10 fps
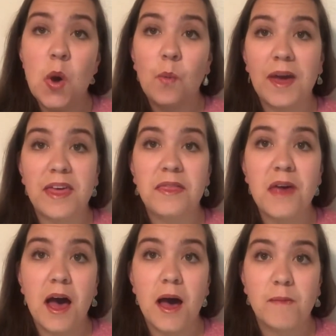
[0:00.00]
with
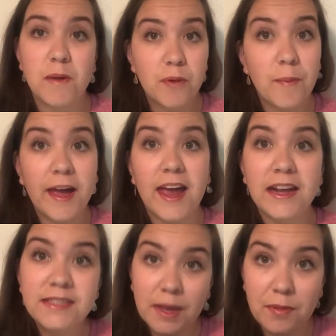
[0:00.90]
a
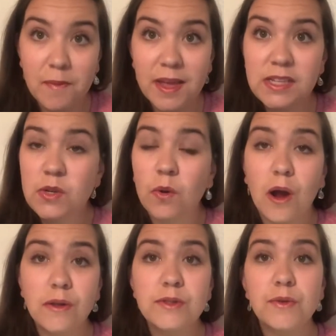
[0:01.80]
probiotic supplement, or
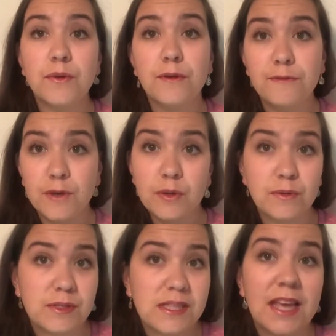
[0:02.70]
also through
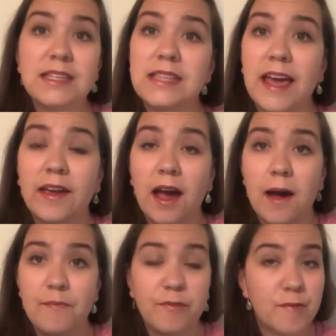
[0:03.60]
foods, things like
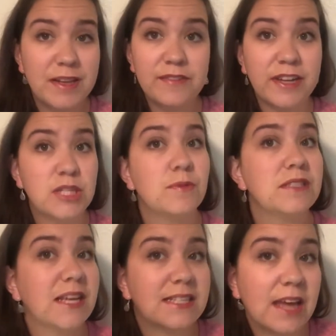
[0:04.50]
fermented
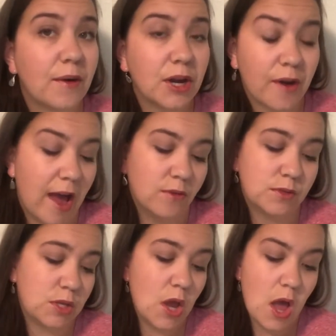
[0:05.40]
vegetables like
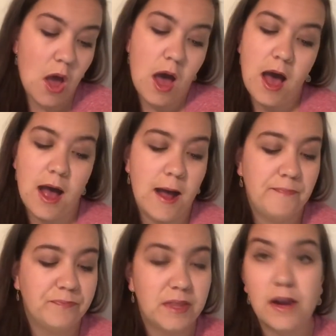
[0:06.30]
sauerkraut.
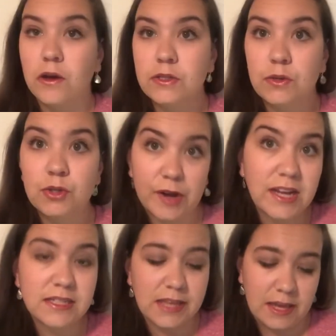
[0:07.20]
Then also
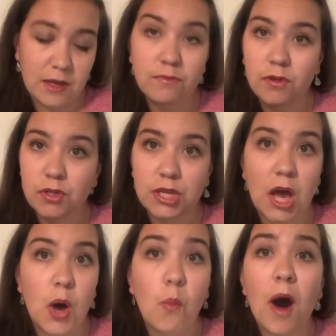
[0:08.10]
drinks like
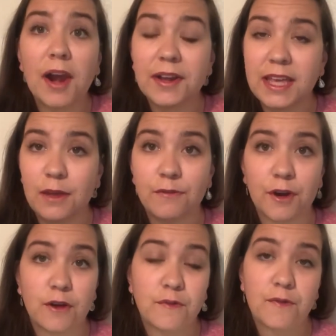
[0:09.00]
kombucha, water
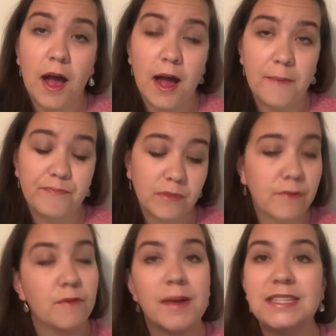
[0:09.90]
kefir,
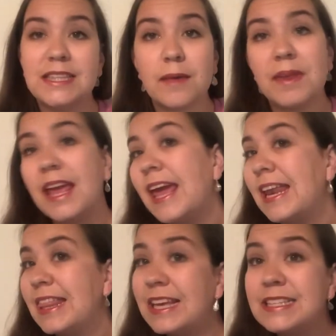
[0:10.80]
fermented
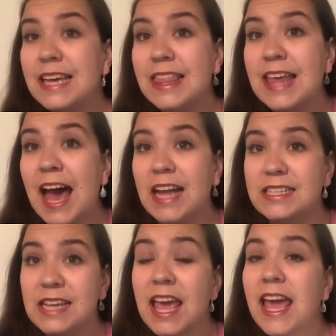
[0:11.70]
lemonade, things like
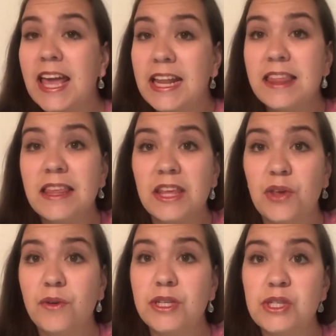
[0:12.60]
that. Anything that
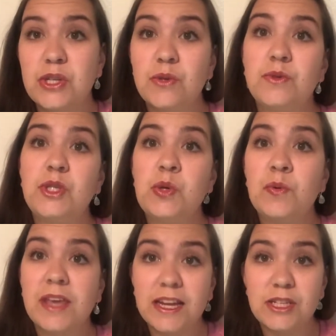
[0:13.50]
you can do to
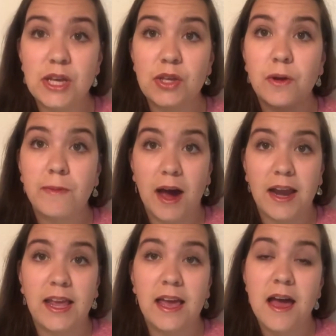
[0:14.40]
get your
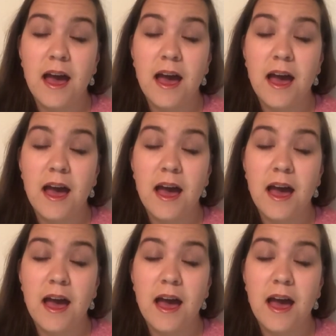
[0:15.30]
body